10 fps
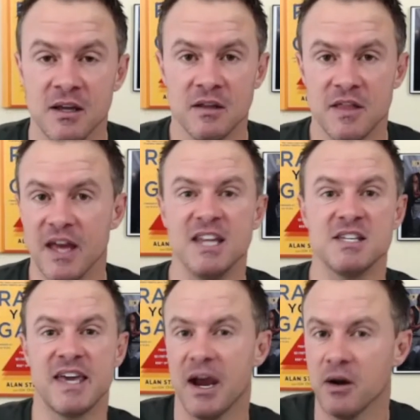They need to
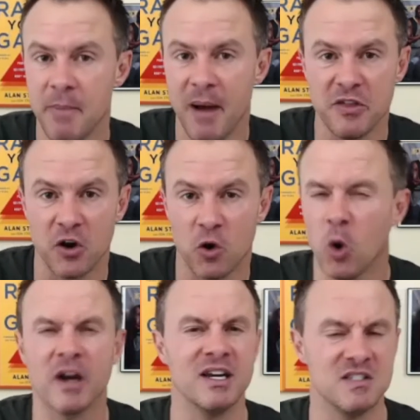care about their
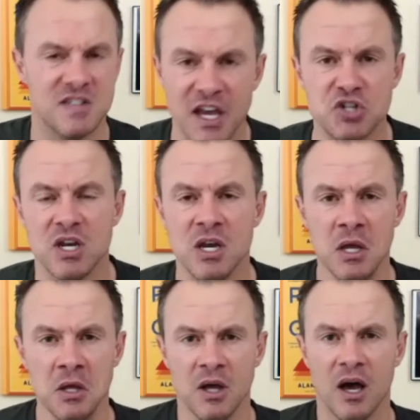organization.
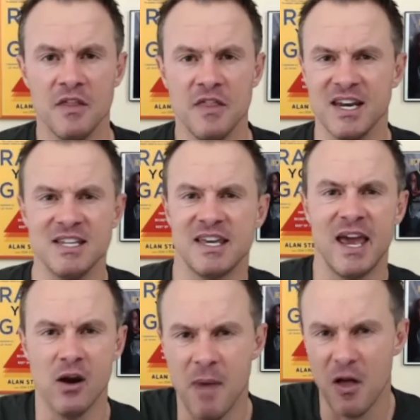Uh, they need to
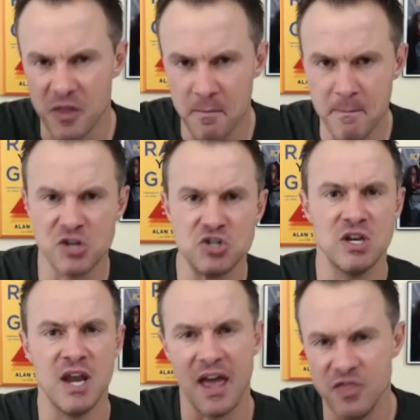care about the
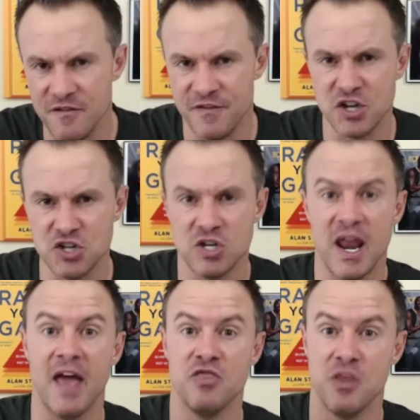mission and the vision
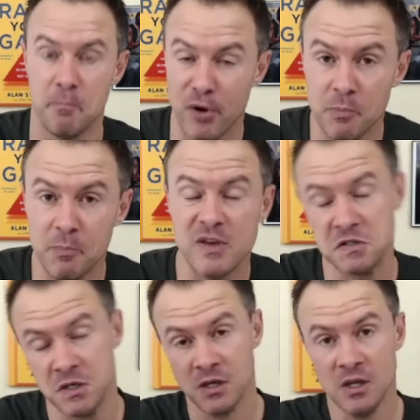and the
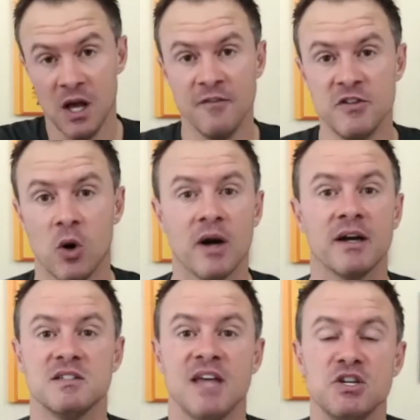purpose of the
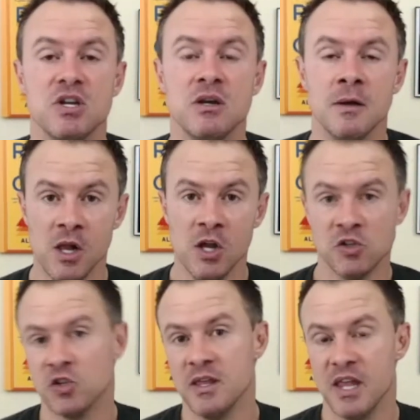organization.
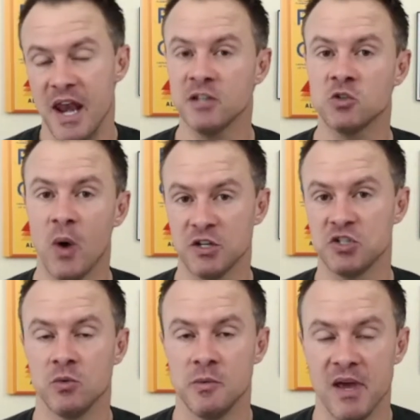So then the next
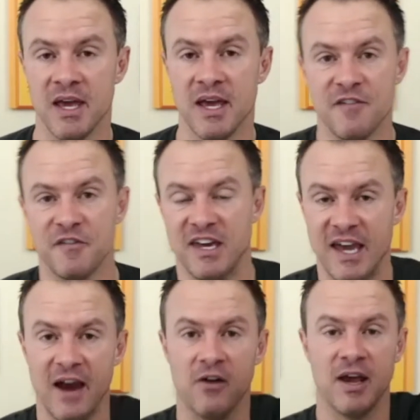question would be if
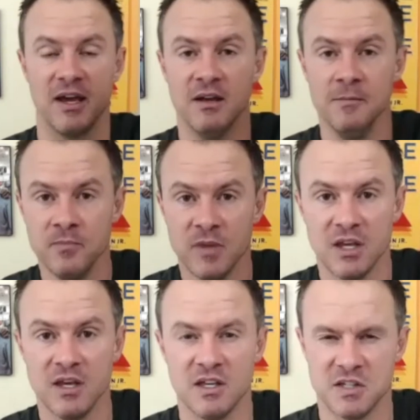caring
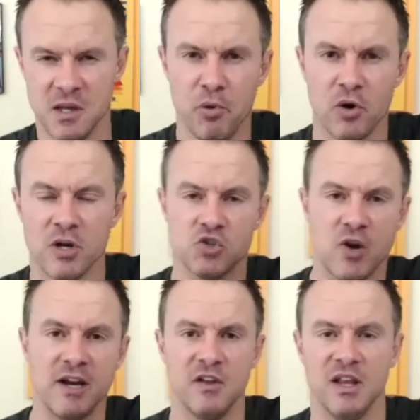is an important
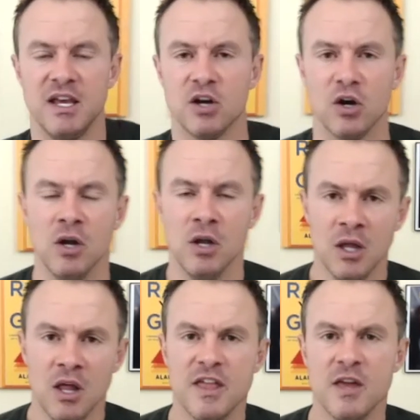trait of a leader,
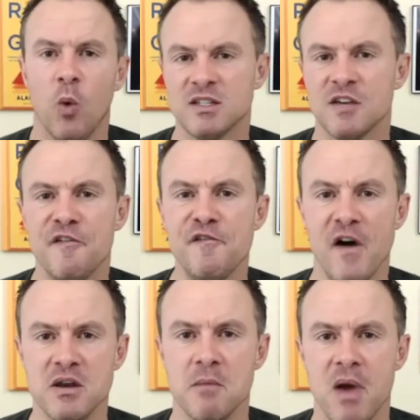then what's a
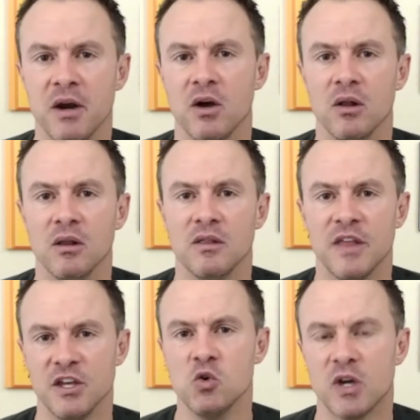fundamental that
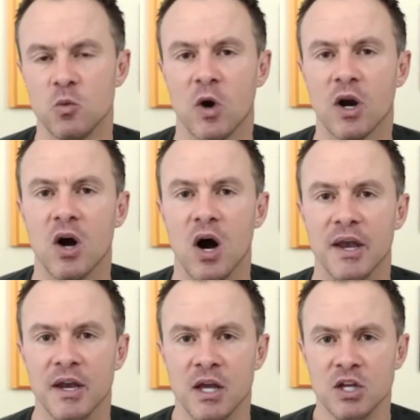you can work
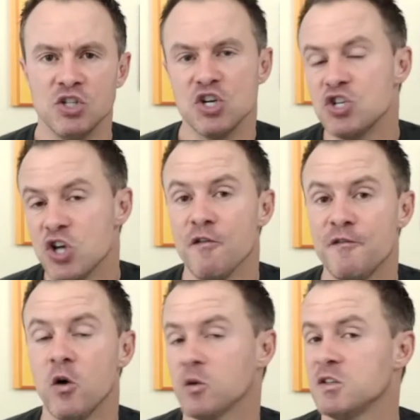on to show
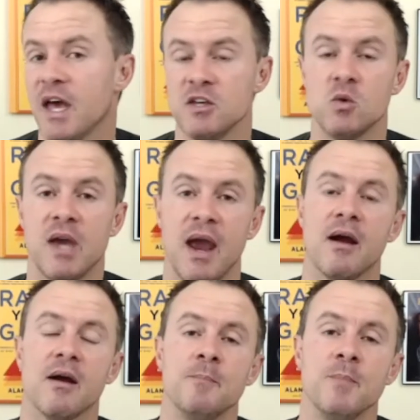folks that you
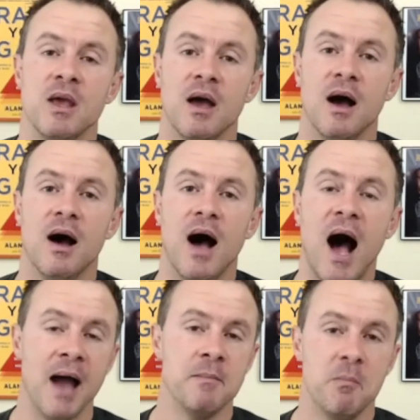care? Uh,
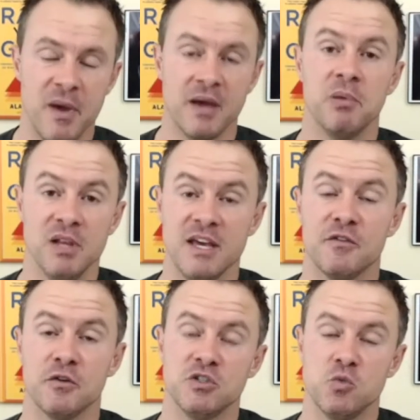I'm a big
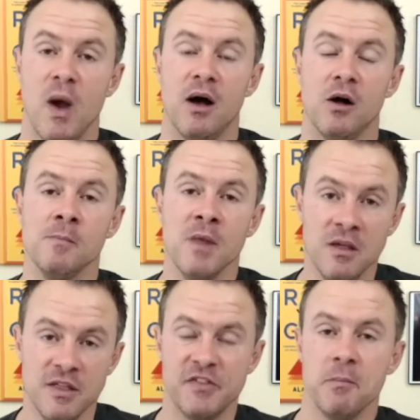believer as well
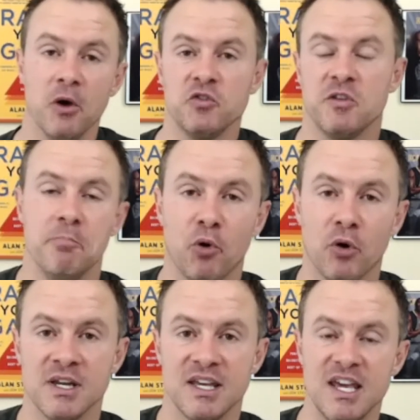that the most
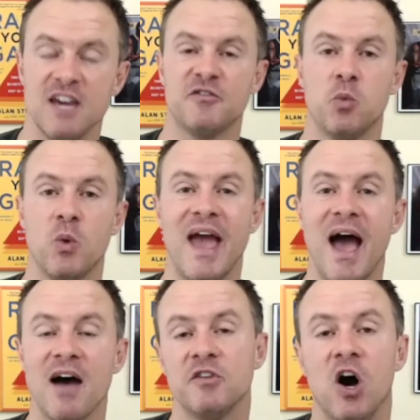important gift we
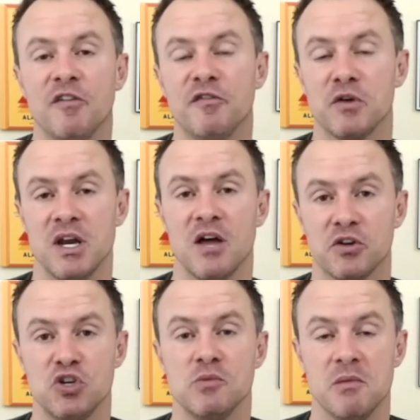have to offer another
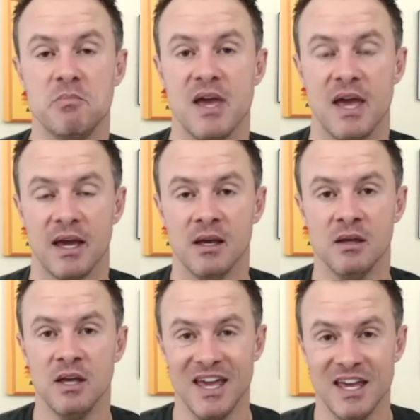human being
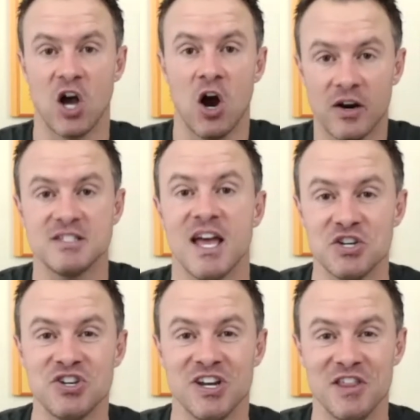is our
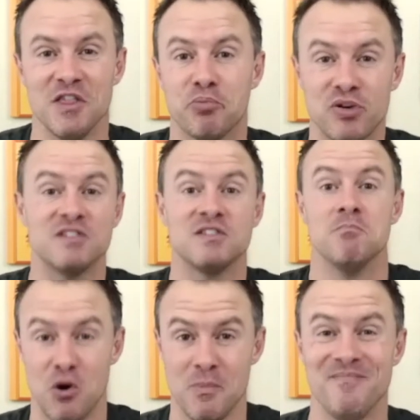attention in the present
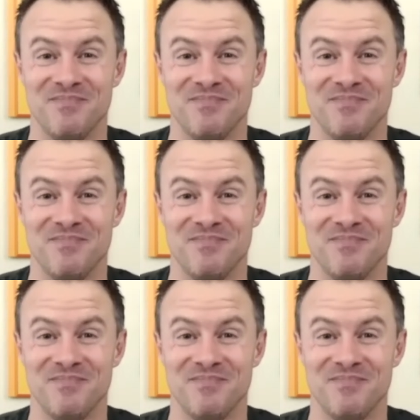moment.